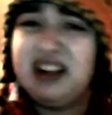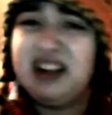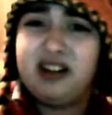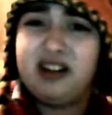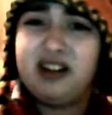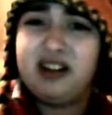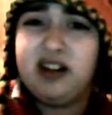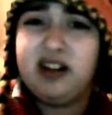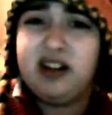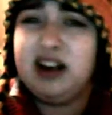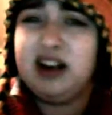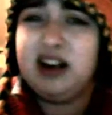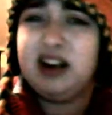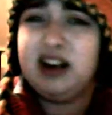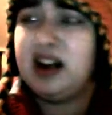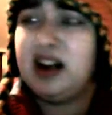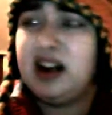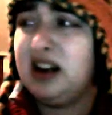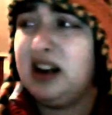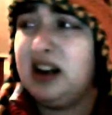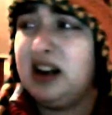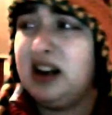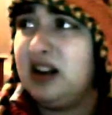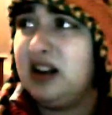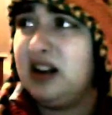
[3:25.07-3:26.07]
gone in
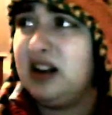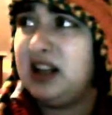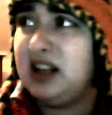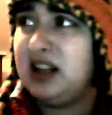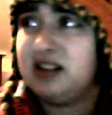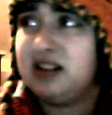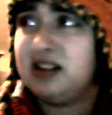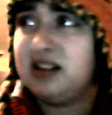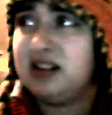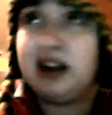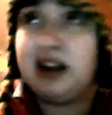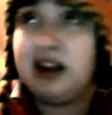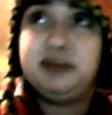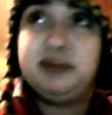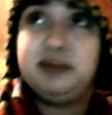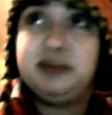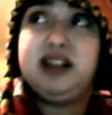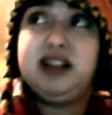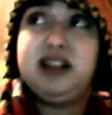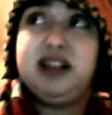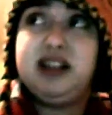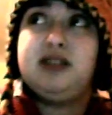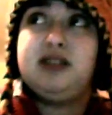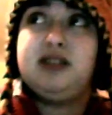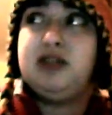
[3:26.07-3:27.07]
and he's like
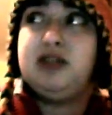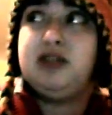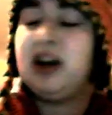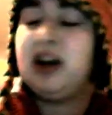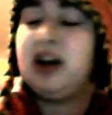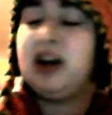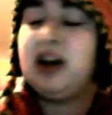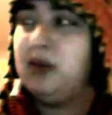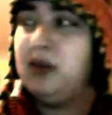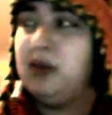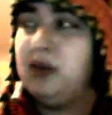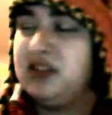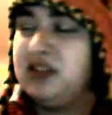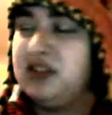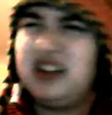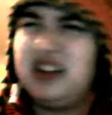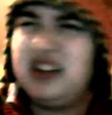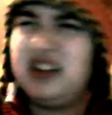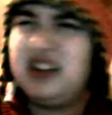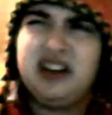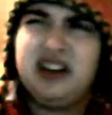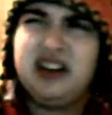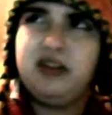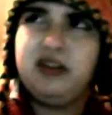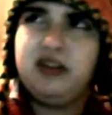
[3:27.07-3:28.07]
obsessed with Jack Wills, and I
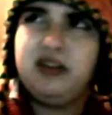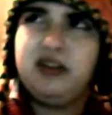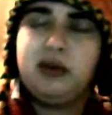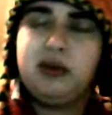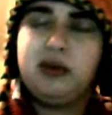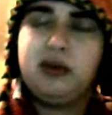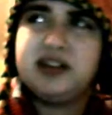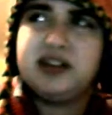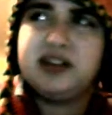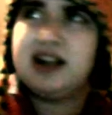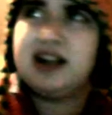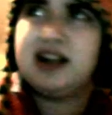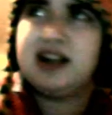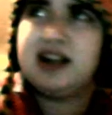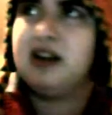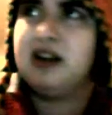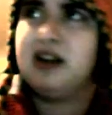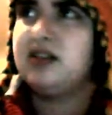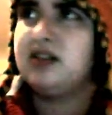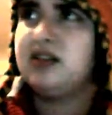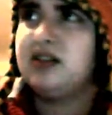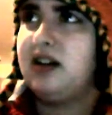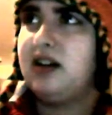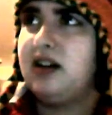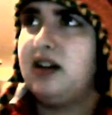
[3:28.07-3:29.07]
didn't really want to stand
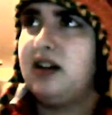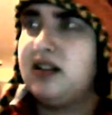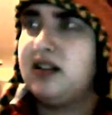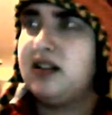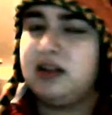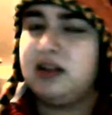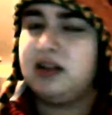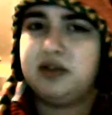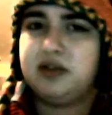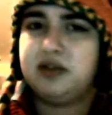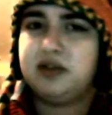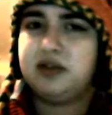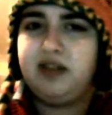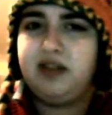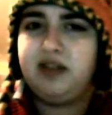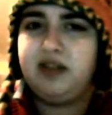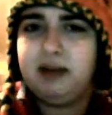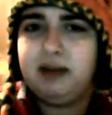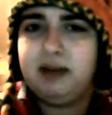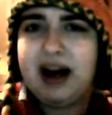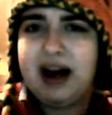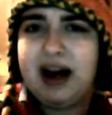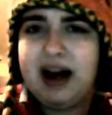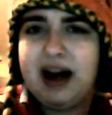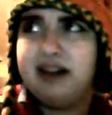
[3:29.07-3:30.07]
outside because there was a funny
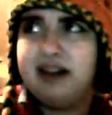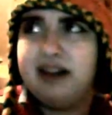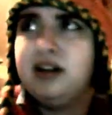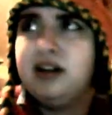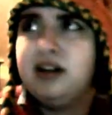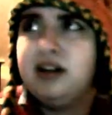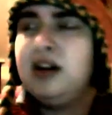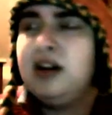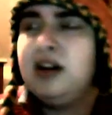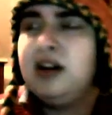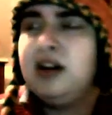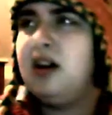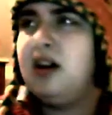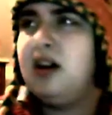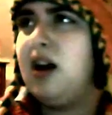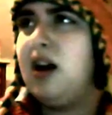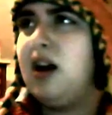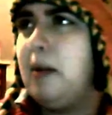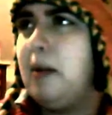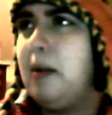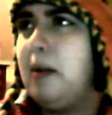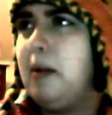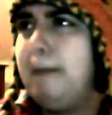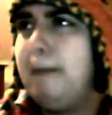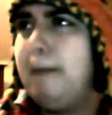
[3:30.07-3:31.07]
man
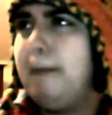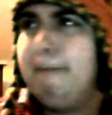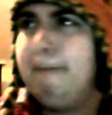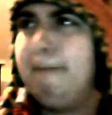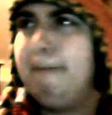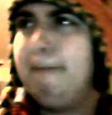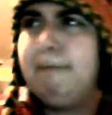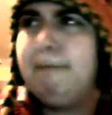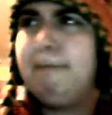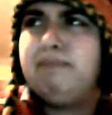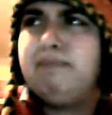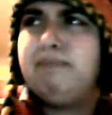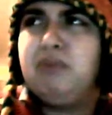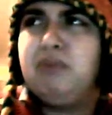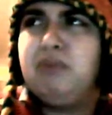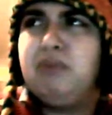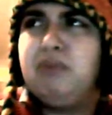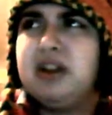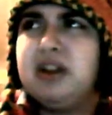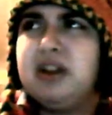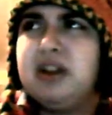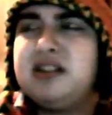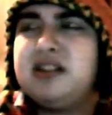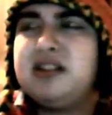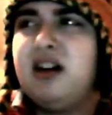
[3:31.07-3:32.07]
with a
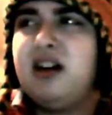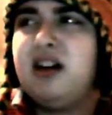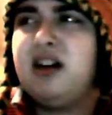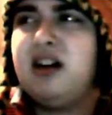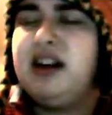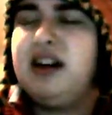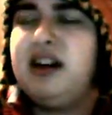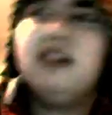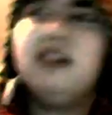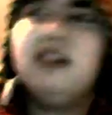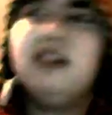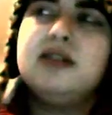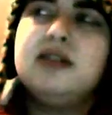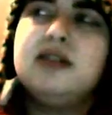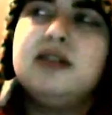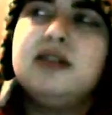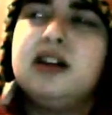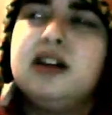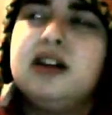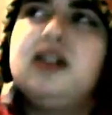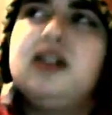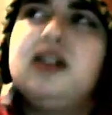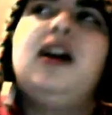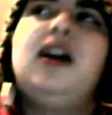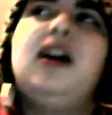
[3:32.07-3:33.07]
sign.
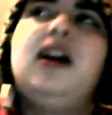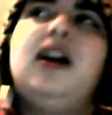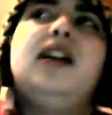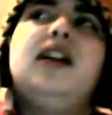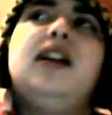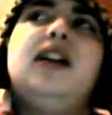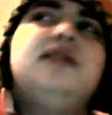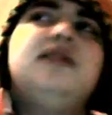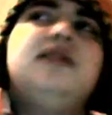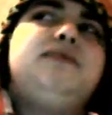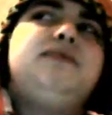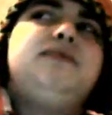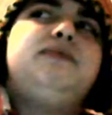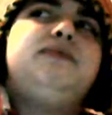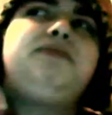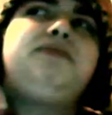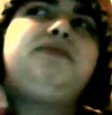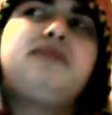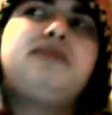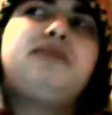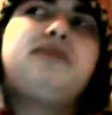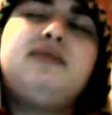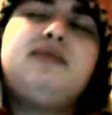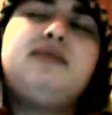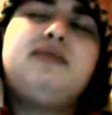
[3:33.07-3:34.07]
And
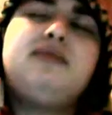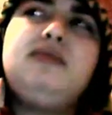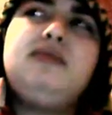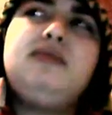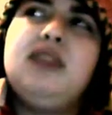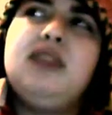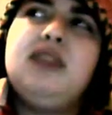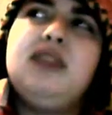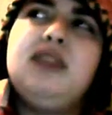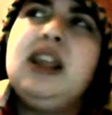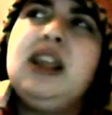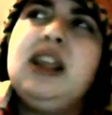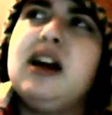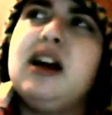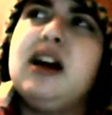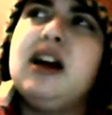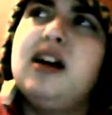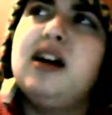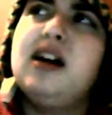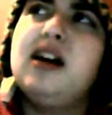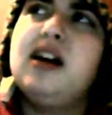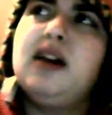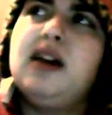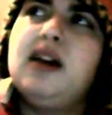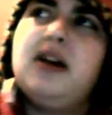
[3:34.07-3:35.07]
yeah,
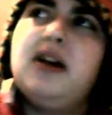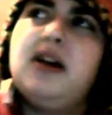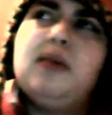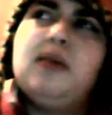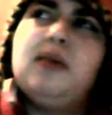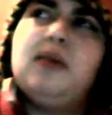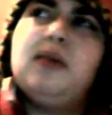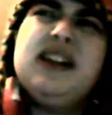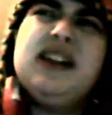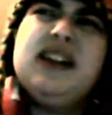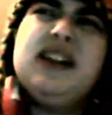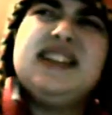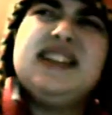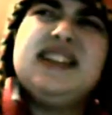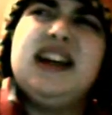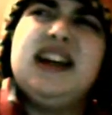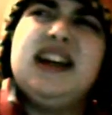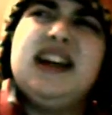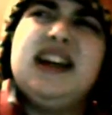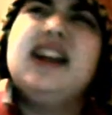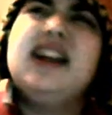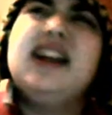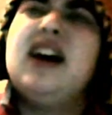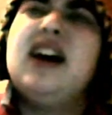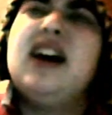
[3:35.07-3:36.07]
I went
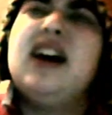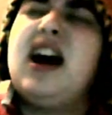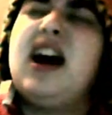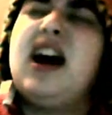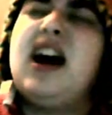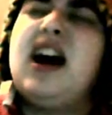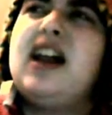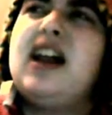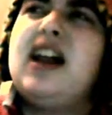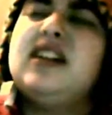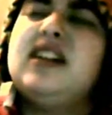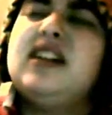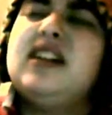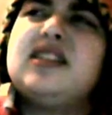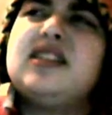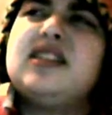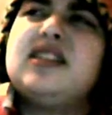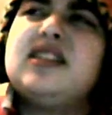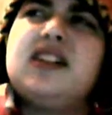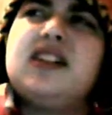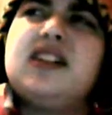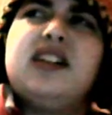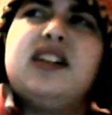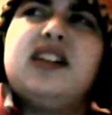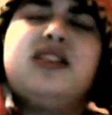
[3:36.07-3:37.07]
in and
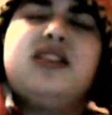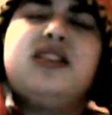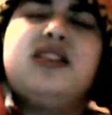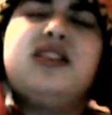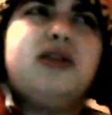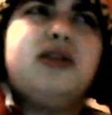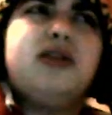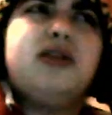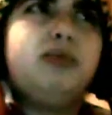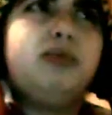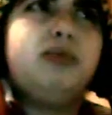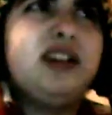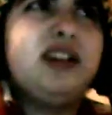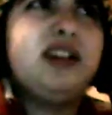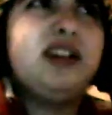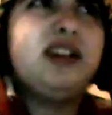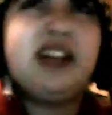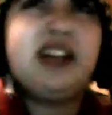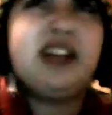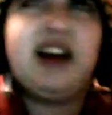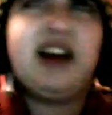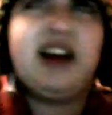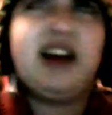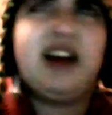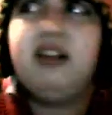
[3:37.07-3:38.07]
I thought, bloody
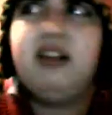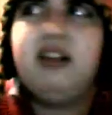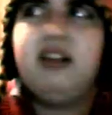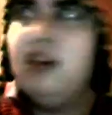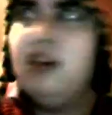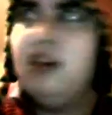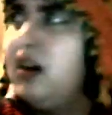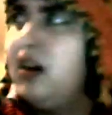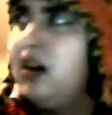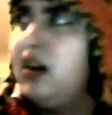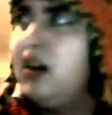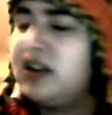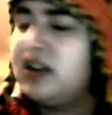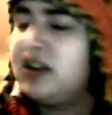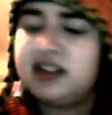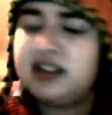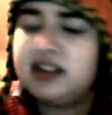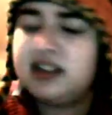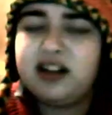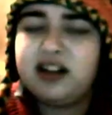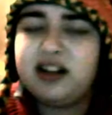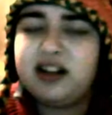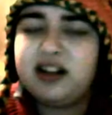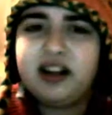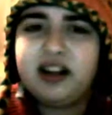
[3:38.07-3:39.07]
hell. Because it's
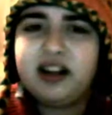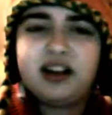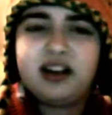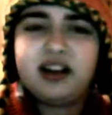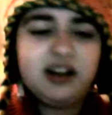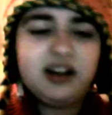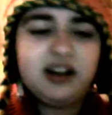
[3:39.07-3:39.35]
like